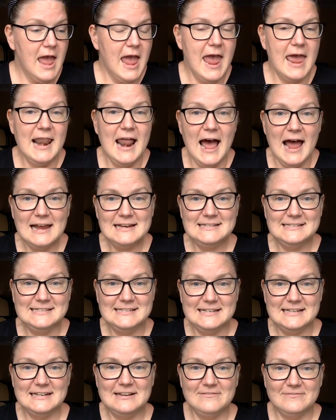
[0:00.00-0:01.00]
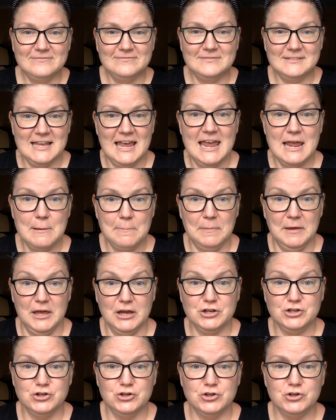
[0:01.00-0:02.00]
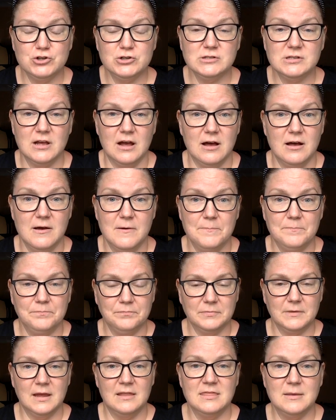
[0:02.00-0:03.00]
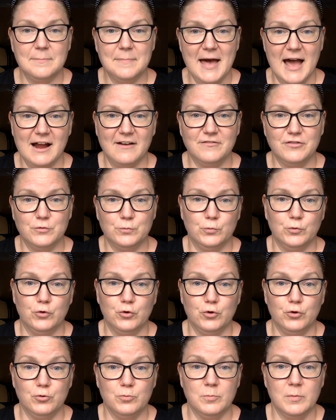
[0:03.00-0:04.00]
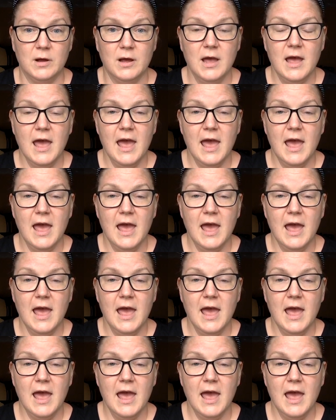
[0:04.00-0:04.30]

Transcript: And I did take pictures um, in the back of the room,